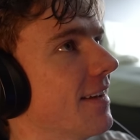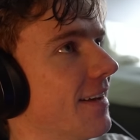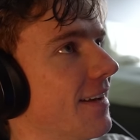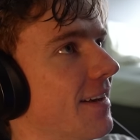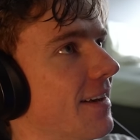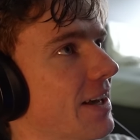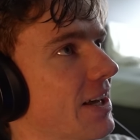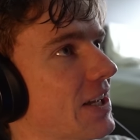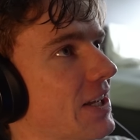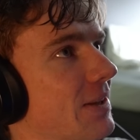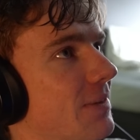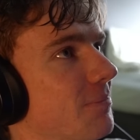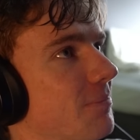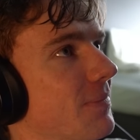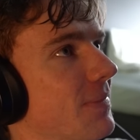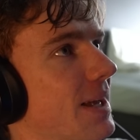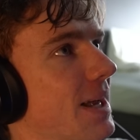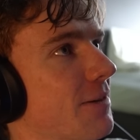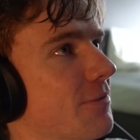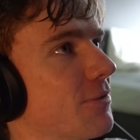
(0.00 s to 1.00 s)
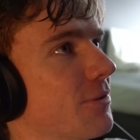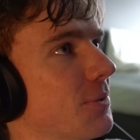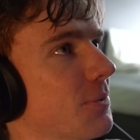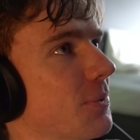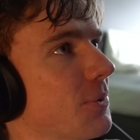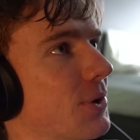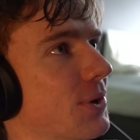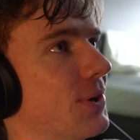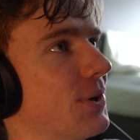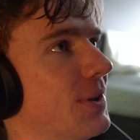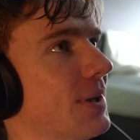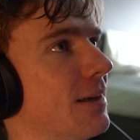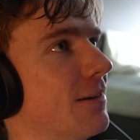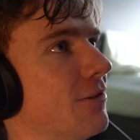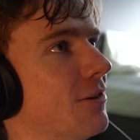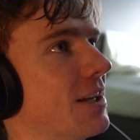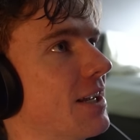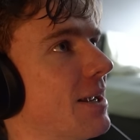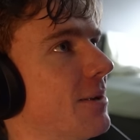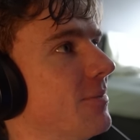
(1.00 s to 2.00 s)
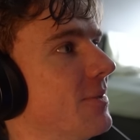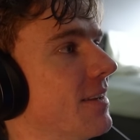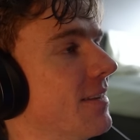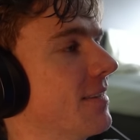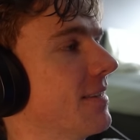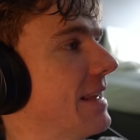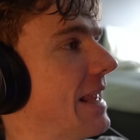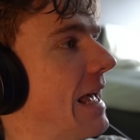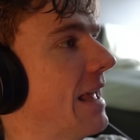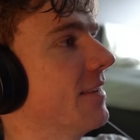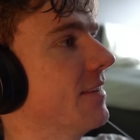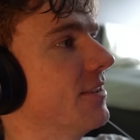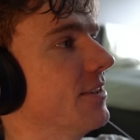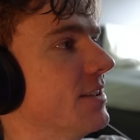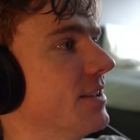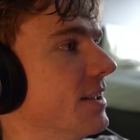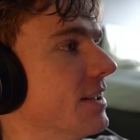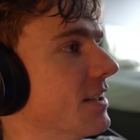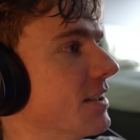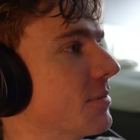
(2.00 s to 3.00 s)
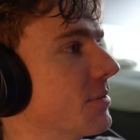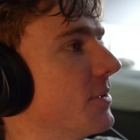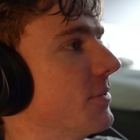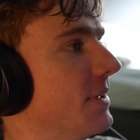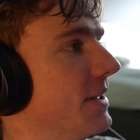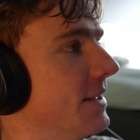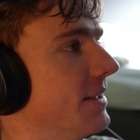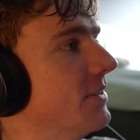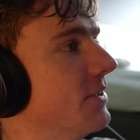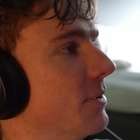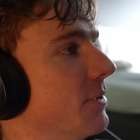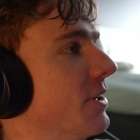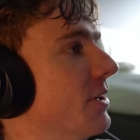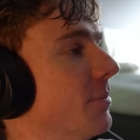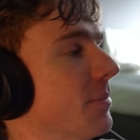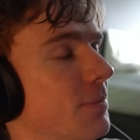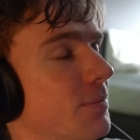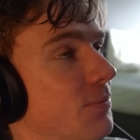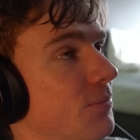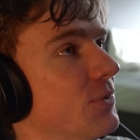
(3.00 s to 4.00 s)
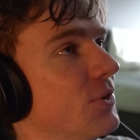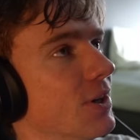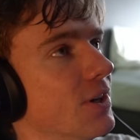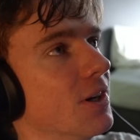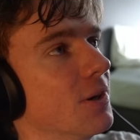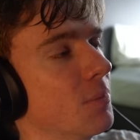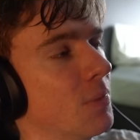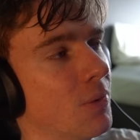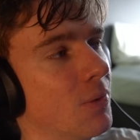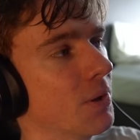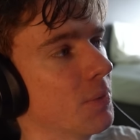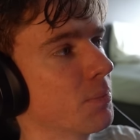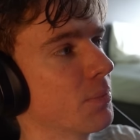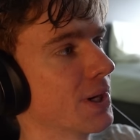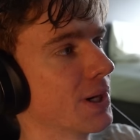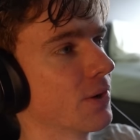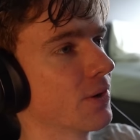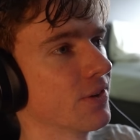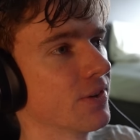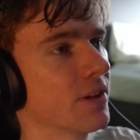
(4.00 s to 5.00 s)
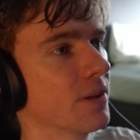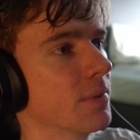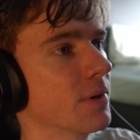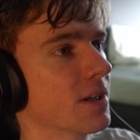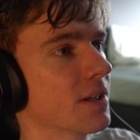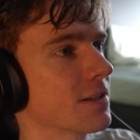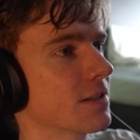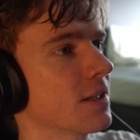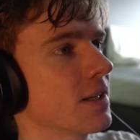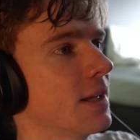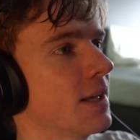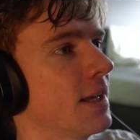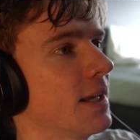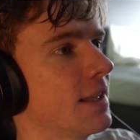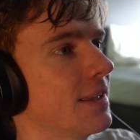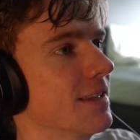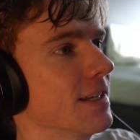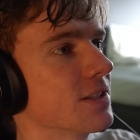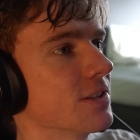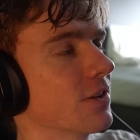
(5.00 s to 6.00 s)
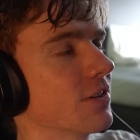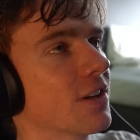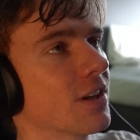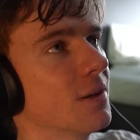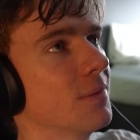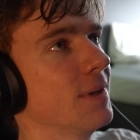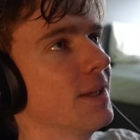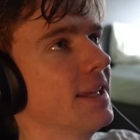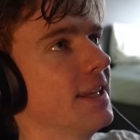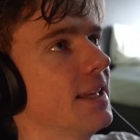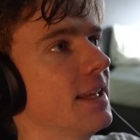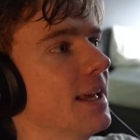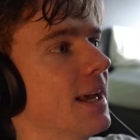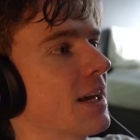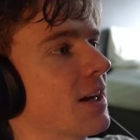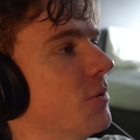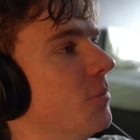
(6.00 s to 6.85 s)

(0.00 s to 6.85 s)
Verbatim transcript: um, everyone working their own game, that's anti-cheat is probably the, num the, number one priority because there's not going to be a